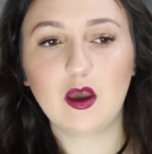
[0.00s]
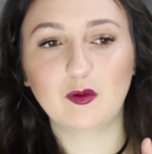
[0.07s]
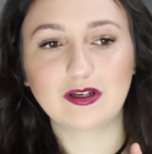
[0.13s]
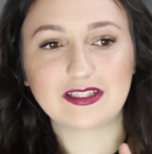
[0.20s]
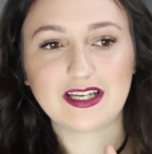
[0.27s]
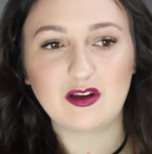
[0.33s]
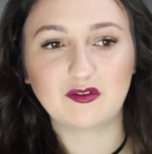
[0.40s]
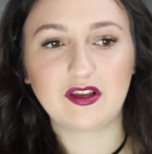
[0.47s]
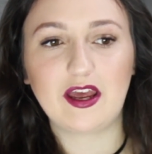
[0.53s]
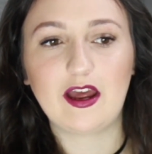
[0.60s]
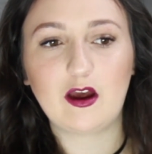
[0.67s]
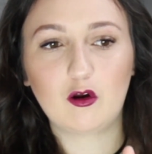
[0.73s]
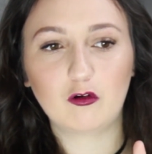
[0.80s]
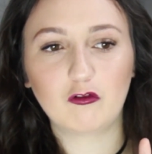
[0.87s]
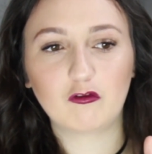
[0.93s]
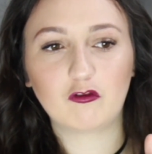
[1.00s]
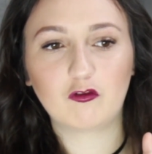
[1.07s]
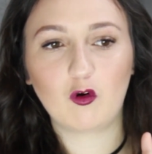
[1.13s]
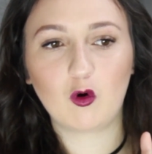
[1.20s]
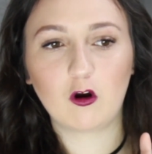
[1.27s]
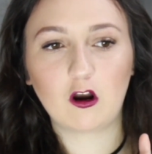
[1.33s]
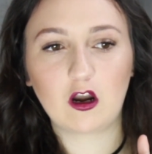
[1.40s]
I went downtown
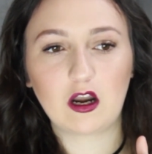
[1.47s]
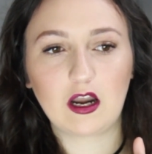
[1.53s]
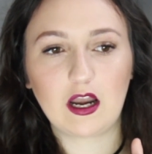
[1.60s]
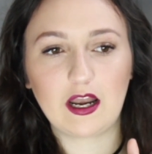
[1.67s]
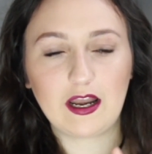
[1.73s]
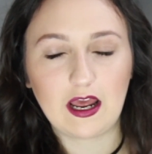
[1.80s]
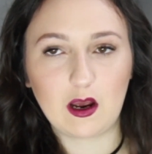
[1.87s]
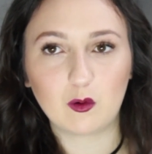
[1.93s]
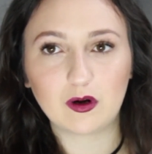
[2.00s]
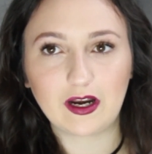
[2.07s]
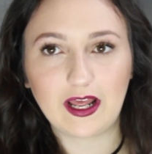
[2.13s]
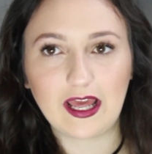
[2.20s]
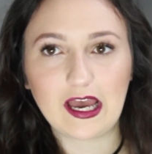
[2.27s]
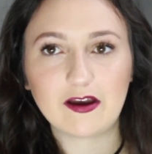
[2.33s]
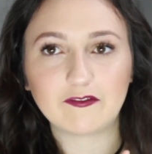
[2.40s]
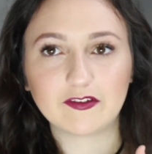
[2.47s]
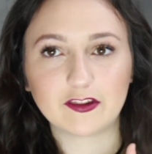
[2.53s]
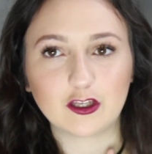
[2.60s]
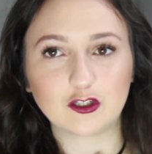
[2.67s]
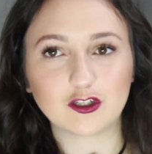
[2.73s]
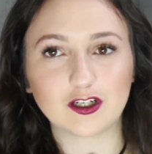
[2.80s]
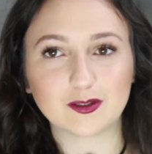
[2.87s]
for an hour and a half and
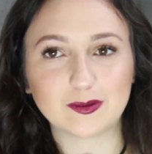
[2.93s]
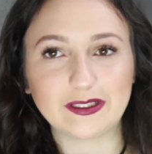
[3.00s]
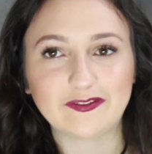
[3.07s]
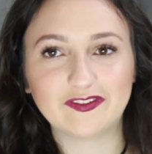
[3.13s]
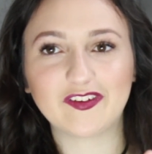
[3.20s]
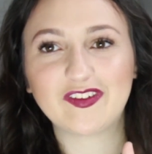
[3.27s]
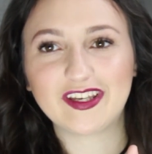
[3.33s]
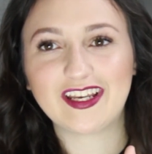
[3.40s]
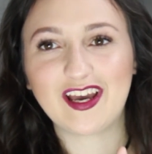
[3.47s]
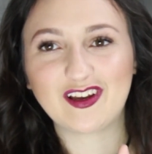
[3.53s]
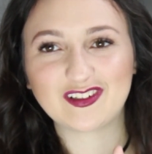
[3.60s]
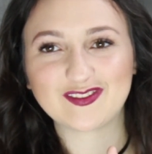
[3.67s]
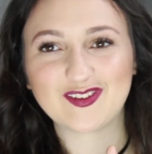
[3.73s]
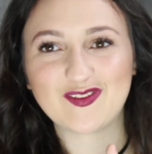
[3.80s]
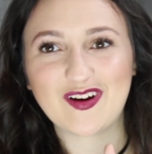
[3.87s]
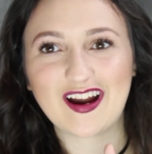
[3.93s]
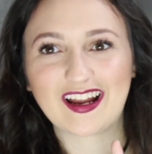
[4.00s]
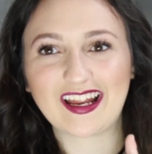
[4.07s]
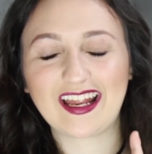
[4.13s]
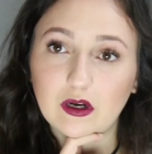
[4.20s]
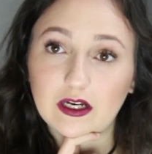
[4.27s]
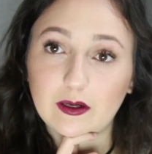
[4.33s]
they charged me $50 for
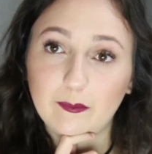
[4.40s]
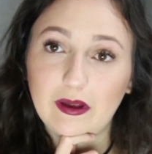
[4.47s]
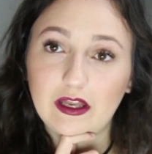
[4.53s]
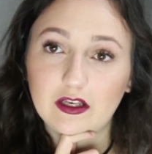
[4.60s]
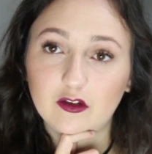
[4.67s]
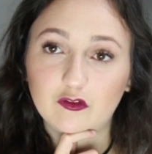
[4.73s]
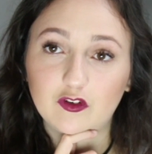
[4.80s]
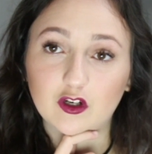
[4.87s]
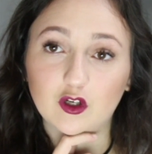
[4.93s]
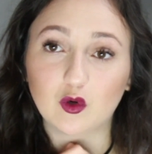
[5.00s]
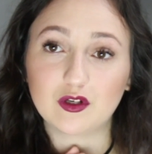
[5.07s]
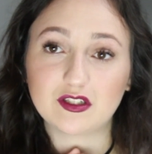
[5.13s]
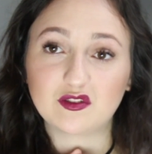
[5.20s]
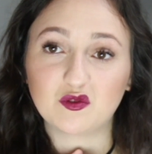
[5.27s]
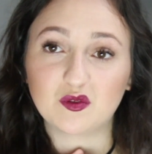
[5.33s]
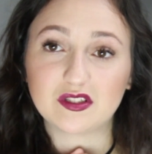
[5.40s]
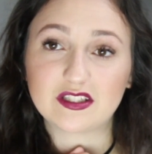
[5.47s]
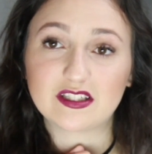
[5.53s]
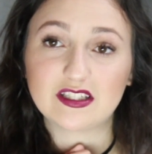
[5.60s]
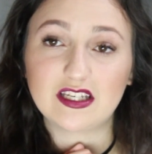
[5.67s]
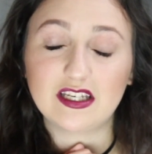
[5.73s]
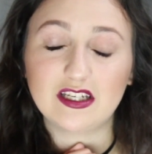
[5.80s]
parking. I recommend if you're going to a
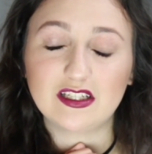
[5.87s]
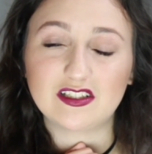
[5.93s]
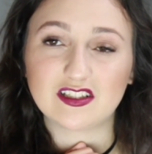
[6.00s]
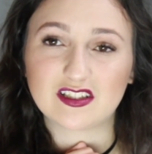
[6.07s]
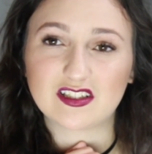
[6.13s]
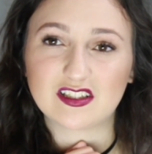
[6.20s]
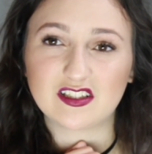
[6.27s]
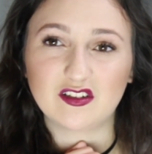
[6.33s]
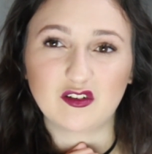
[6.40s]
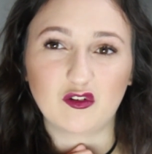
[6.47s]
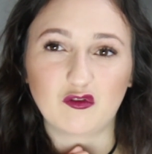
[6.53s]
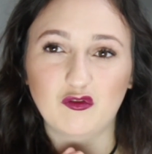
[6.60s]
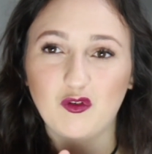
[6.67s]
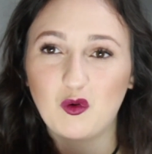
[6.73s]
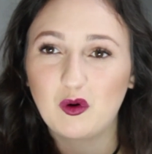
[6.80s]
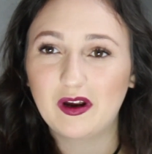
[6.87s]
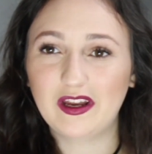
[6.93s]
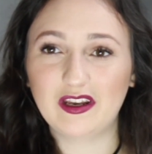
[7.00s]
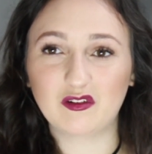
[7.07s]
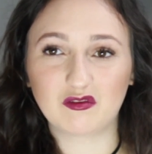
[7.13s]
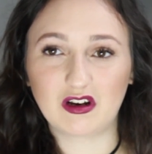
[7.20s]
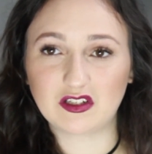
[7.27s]
city just to
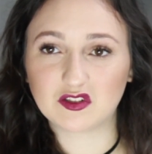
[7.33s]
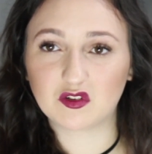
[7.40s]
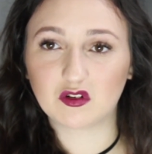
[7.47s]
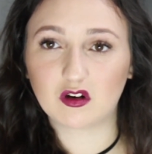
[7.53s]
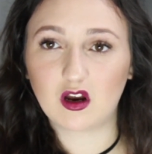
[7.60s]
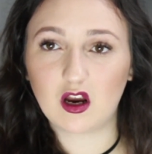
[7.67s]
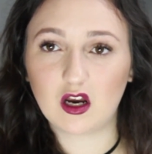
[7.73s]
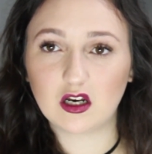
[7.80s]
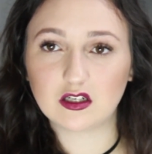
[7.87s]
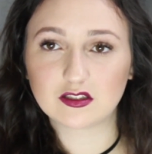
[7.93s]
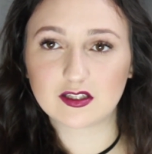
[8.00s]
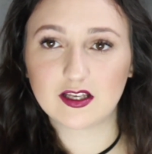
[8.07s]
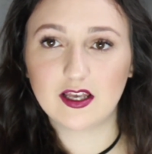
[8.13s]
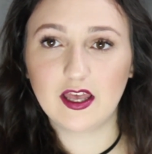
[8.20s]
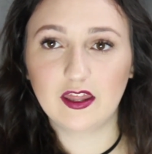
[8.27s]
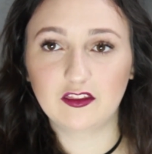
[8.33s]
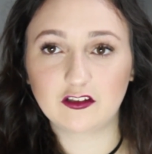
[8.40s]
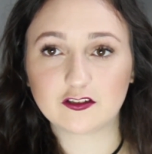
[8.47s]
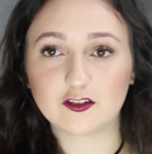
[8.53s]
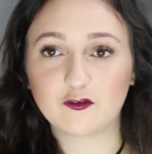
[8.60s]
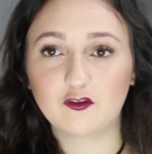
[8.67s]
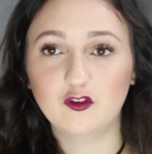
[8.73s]
avoid rental cars,
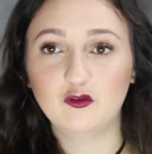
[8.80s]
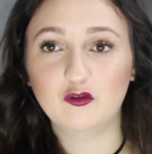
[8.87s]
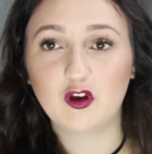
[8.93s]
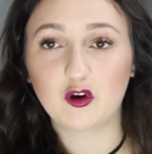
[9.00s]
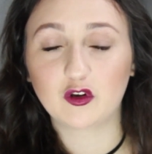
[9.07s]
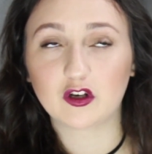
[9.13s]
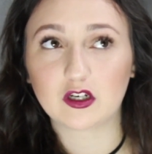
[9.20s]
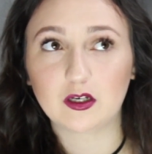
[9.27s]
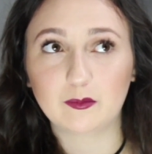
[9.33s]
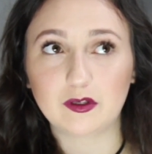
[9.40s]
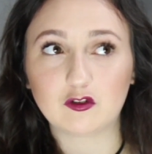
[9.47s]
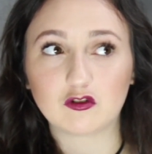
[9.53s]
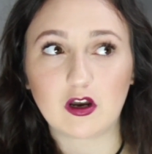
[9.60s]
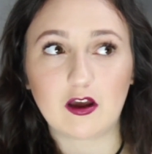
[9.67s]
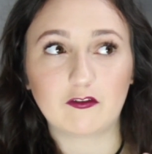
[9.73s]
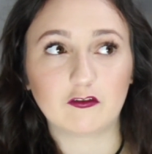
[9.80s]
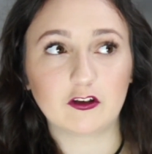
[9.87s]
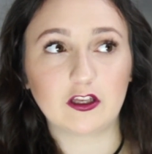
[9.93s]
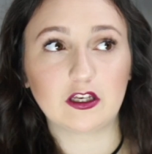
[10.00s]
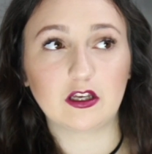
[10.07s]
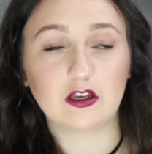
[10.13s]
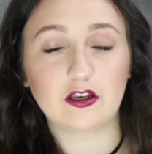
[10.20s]
unless if you know you're going to be
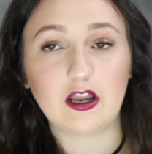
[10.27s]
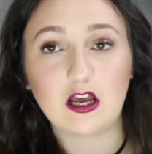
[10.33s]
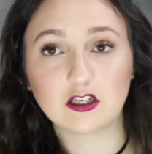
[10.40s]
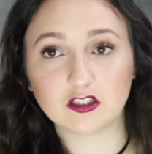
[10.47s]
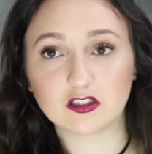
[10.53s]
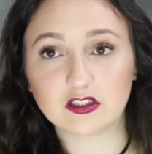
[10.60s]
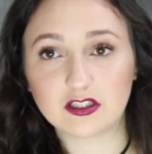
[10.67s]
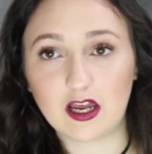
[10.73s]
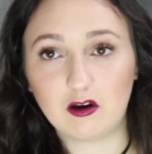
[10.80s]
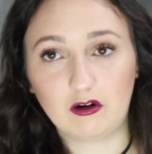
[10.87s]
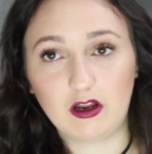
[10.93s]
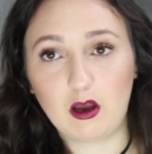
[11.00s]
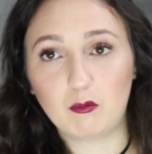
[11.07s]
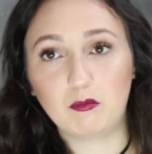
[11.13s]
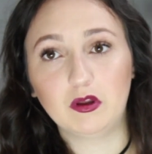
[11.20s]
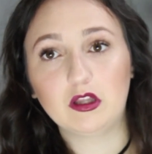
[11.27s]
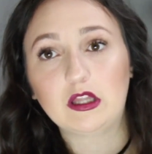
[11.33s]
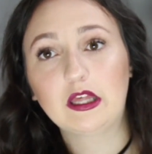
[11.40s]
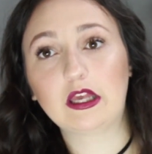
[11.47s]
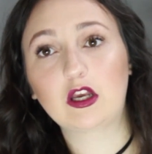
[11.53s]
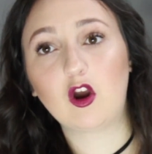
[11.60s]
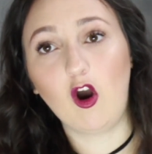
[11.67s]
traveling not just downtown but
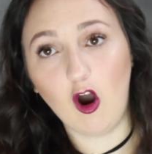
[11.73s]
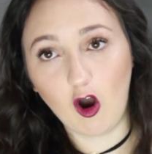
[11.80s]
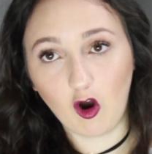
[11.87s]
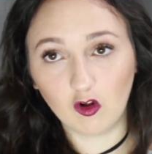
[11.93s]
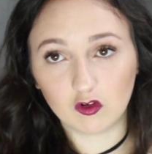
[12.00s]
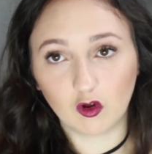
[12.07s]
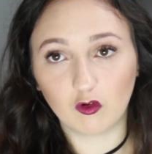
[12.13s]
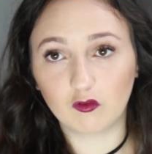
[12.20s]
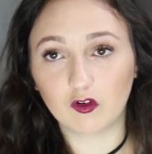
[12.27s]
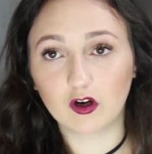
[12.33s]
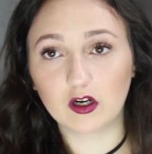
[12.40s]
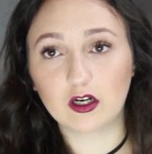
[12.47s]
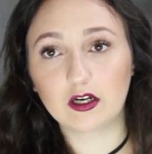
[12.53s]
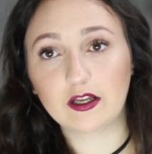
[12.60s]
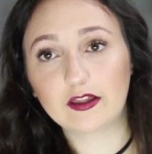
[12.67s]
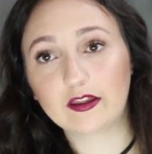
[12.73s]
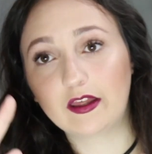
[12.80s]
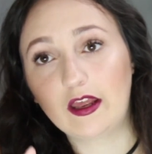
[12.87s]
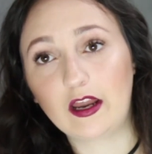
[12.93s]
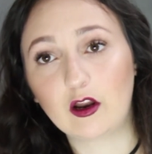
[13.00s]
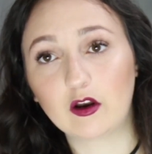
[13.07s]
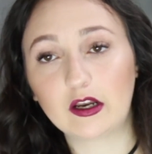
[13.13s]
like all over
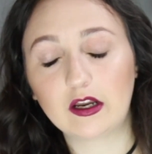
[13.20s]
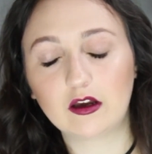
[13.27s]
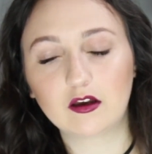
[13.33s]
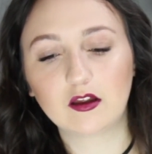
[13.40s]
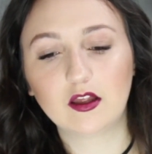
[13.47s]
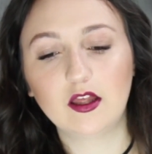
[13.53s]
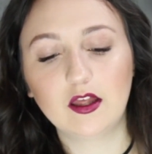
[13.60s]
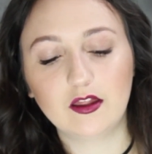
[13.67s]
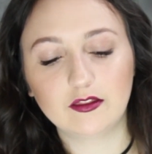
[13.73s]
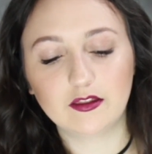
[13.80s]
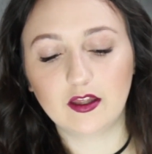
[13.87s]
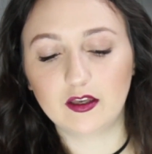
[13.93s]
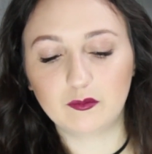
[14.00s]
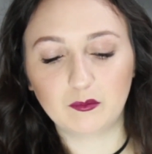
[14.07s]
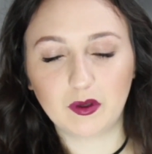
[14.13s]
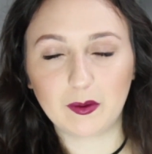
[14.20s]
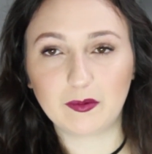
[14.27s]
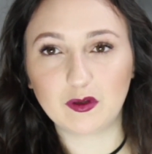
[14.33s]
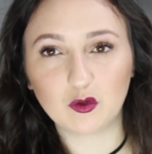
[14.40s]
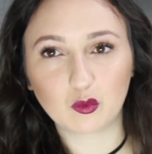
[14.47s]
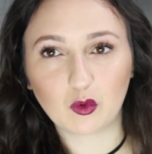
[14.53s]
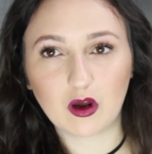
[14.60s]
the area, then
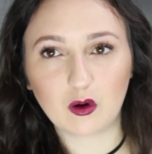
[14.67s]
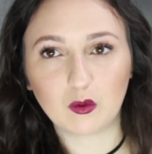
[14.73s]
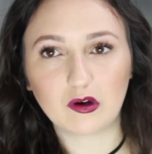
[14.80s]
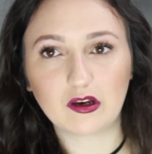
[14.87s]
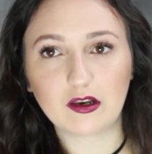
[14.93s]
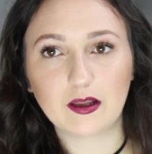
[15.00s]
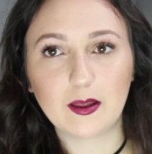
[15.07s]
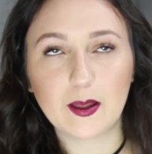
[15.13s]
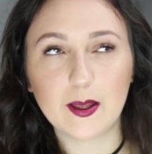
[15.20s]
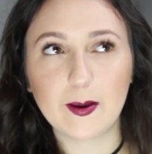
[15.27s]
maybe you'd want one.